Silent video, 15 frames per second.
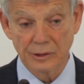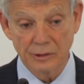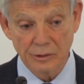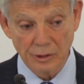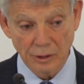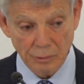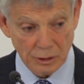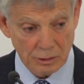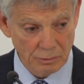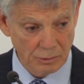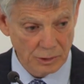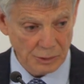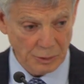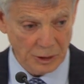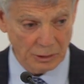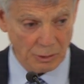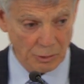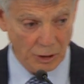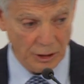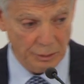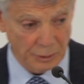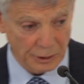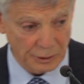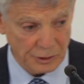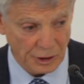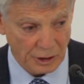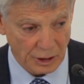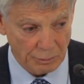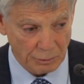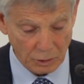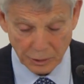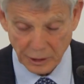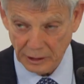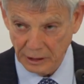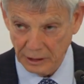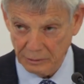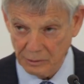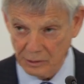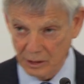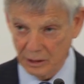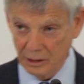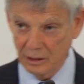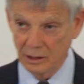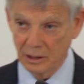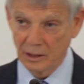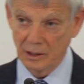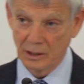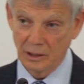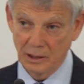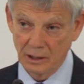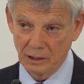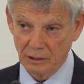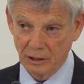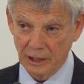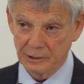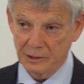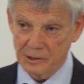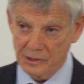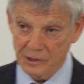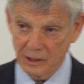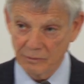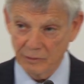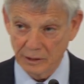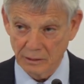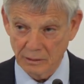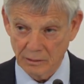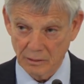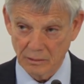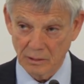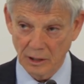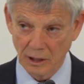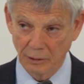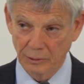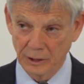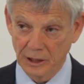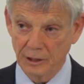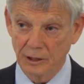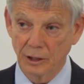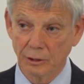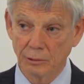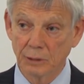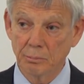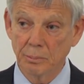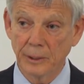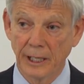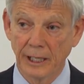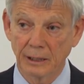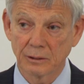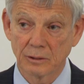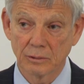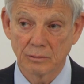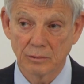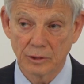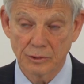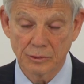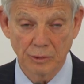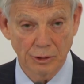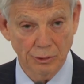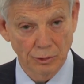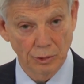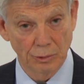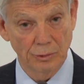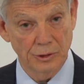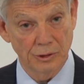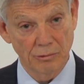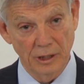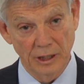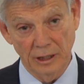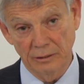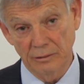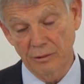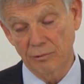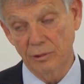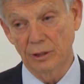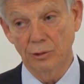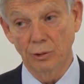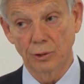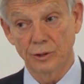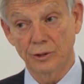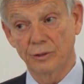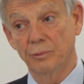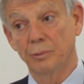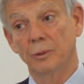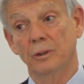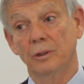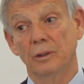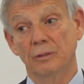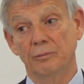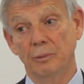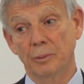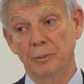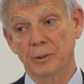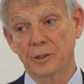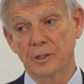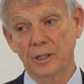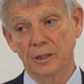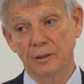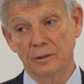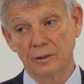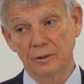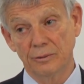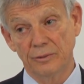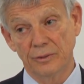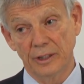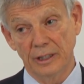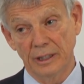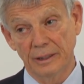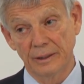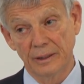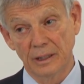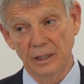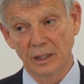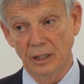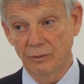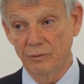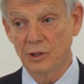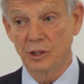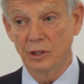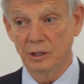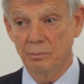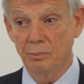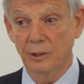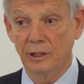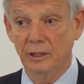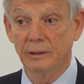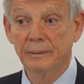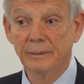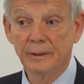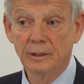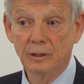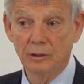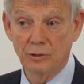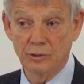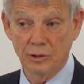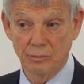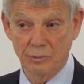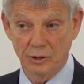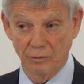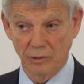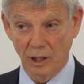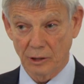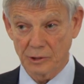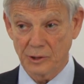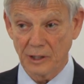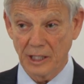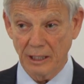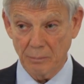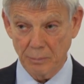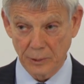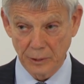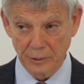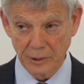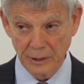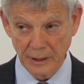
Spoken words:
And so we spent quite a bit of time looking at the 97 El Niño impact, which we thought was around 0.75% of GDP in terms of lost output.